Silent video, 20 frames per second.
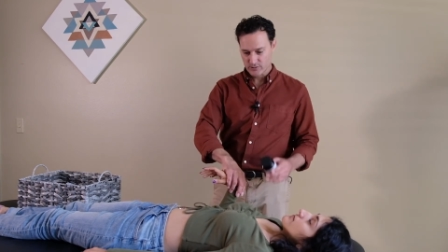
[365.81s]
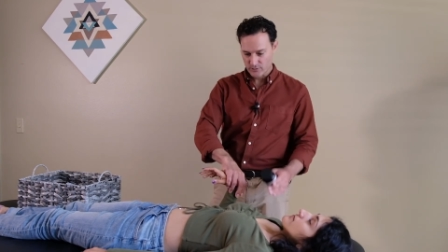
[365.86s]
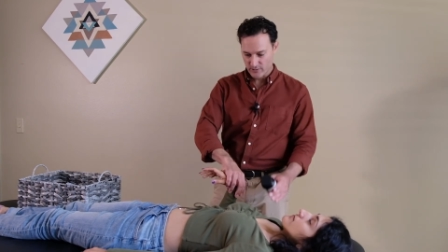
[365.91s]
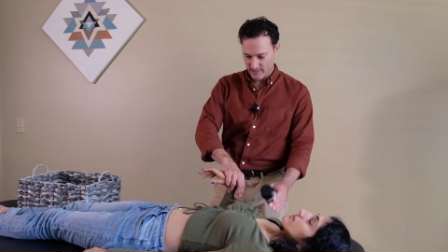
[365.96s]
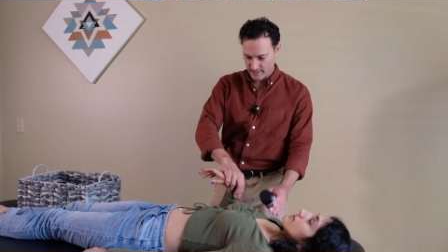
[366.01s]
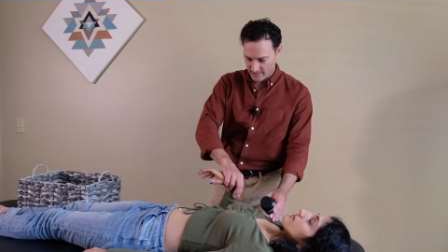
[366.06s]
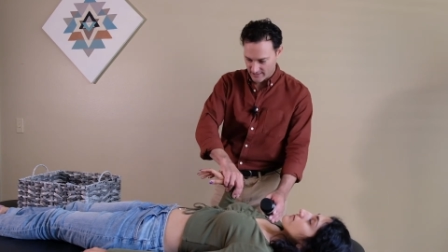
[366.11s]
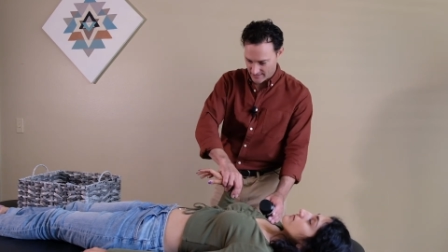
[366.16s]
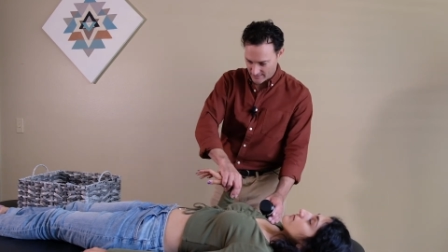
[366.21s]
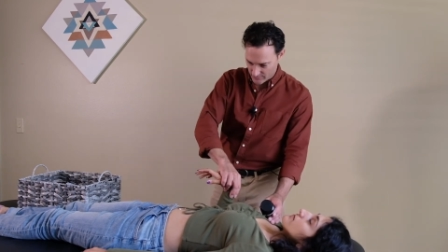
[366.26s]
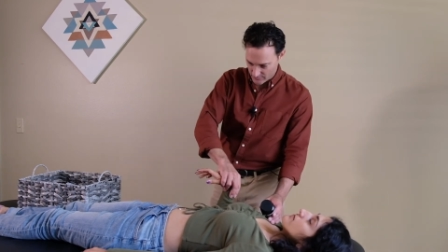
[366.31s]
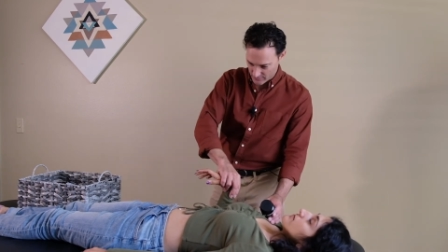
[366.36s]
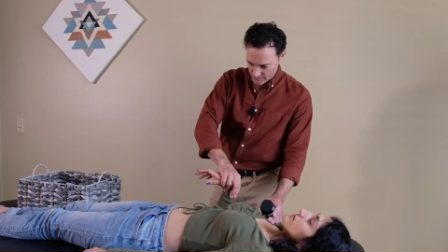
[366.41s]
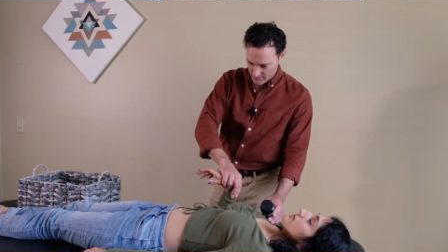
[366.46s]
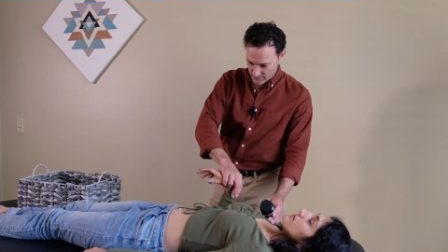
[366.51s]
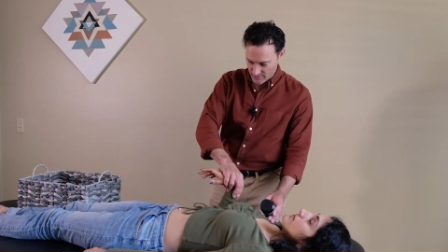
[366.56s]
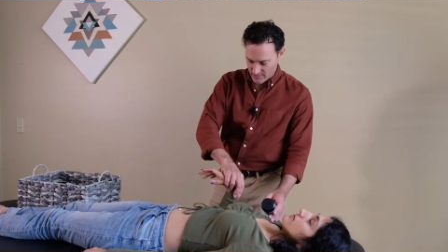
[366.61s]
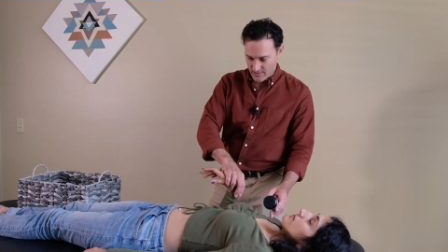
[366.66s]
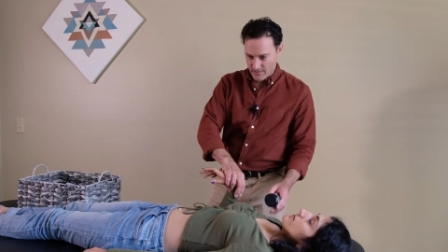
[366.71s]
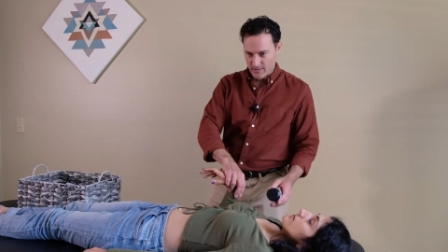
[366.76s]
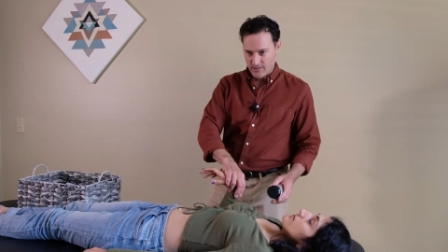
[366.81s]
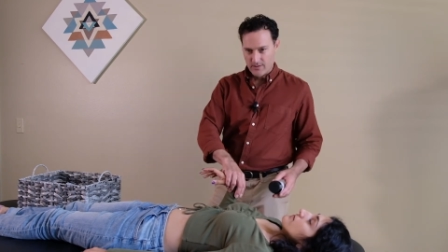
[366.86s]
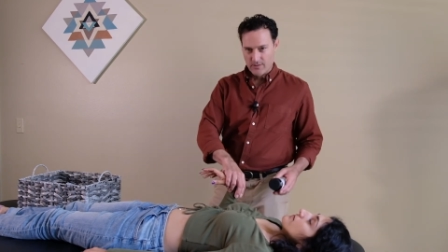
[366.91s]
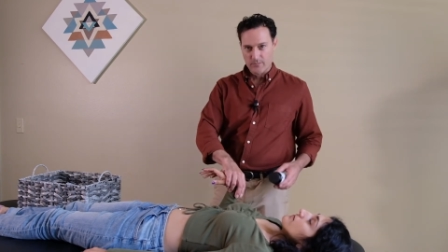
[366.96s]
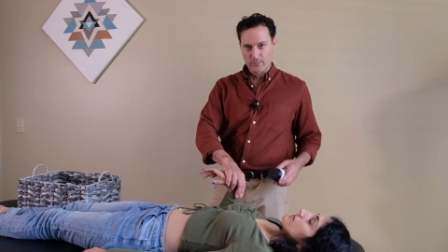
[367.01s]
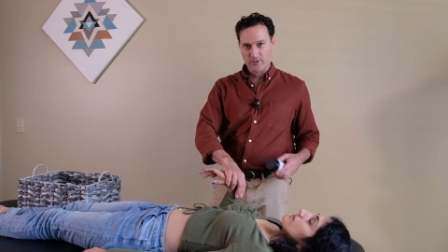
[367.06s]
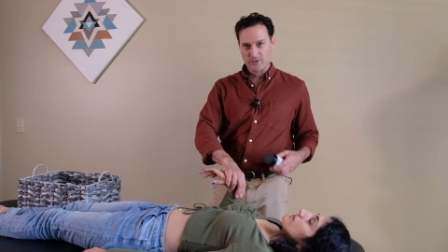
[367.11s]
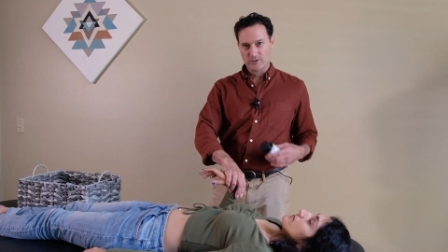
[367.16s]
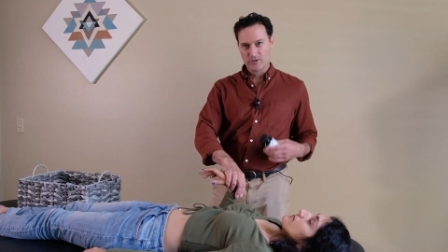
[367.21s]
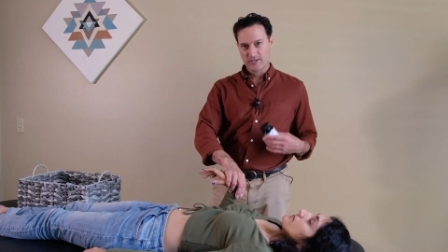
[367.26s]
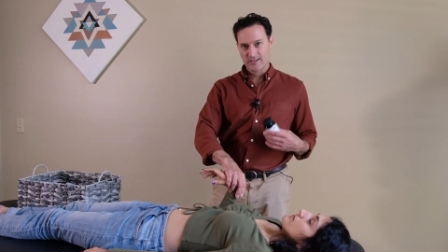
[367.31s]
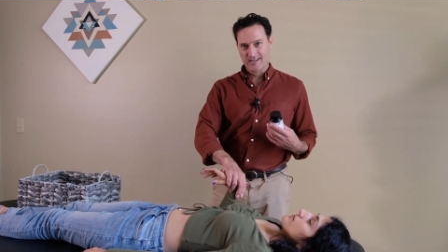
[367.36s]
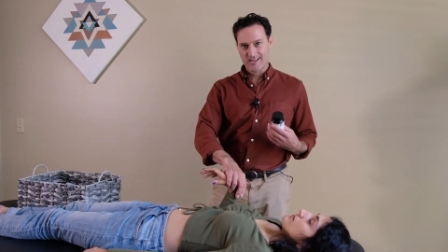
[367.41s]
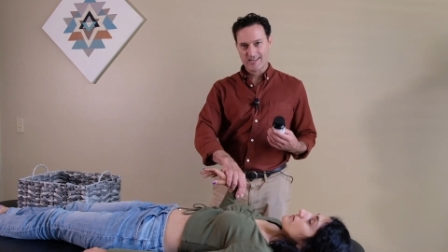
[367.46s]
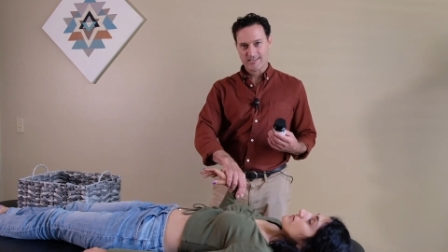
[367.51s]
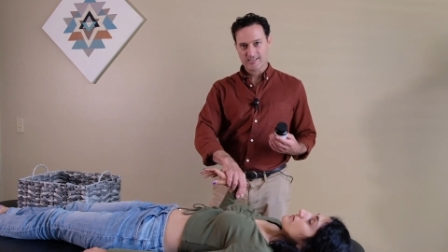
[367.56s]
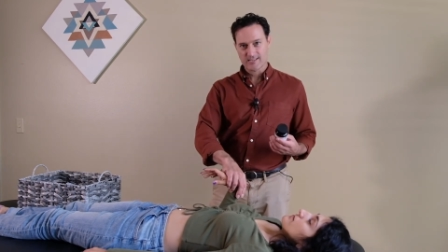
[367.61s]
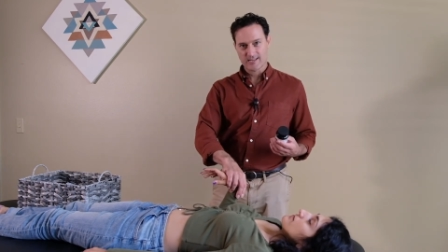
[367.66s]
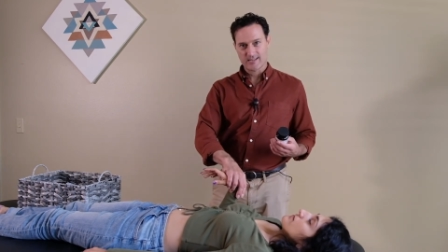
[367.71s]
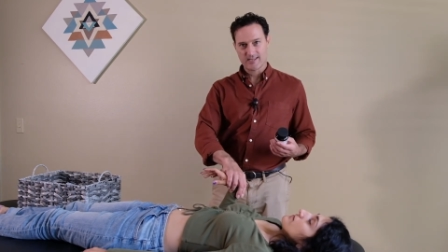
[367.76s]
right now, but she
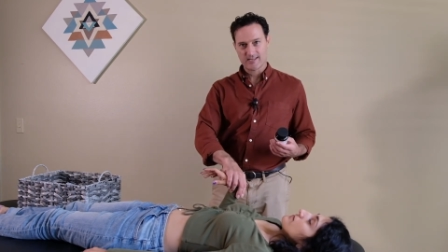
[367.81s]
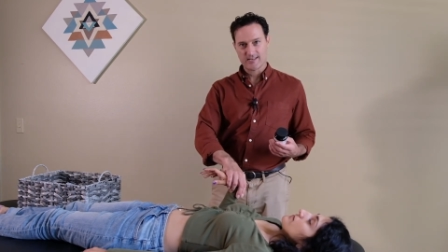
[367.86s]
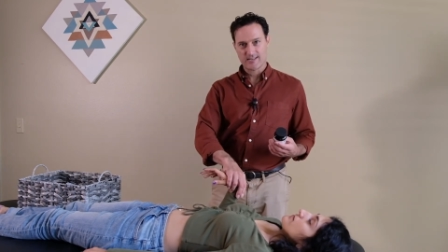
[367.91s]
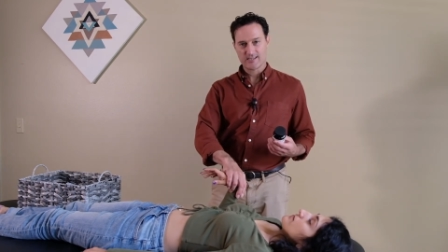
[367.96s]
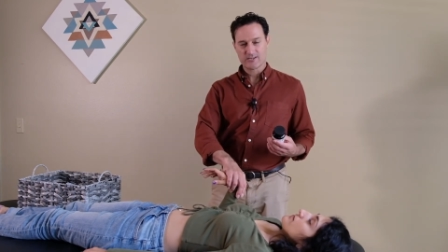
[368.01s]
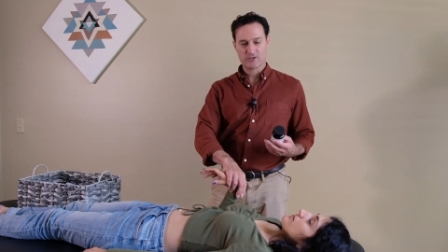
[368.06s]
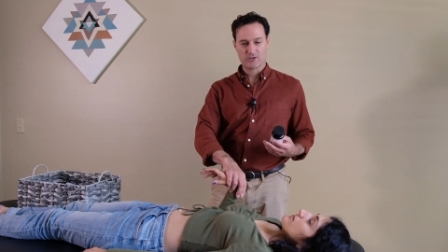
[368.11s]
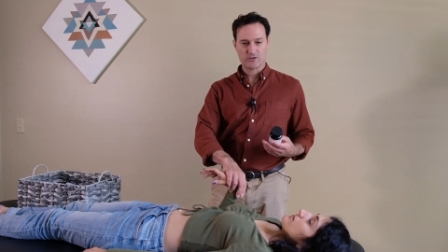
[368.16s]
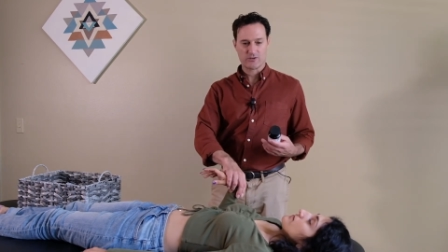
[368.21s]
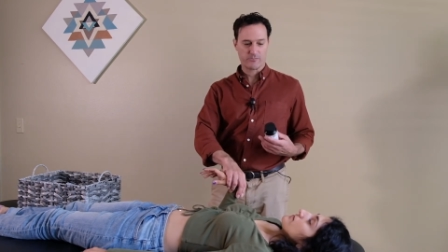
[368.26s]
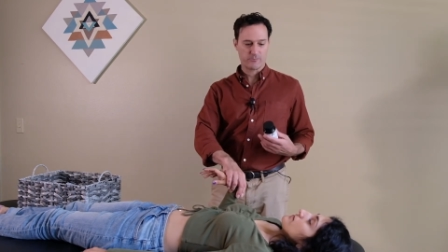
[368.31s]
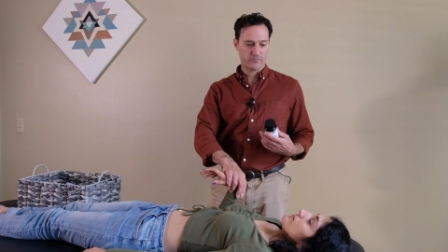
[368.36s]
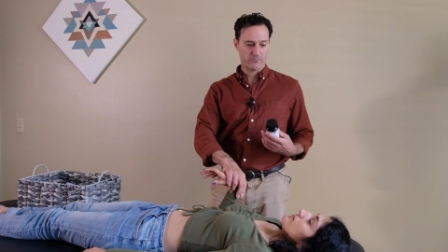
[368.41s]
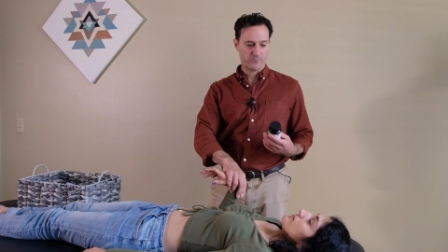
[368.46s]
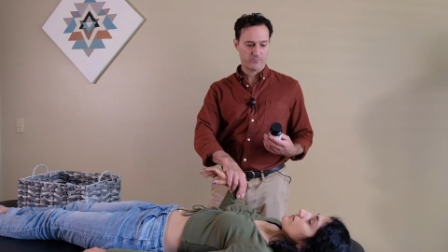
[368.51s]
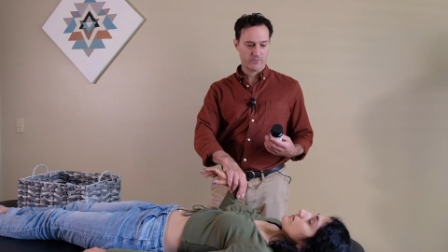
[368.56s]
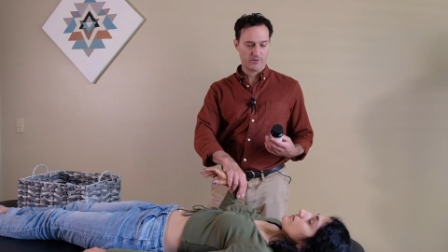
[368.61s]
has a condition.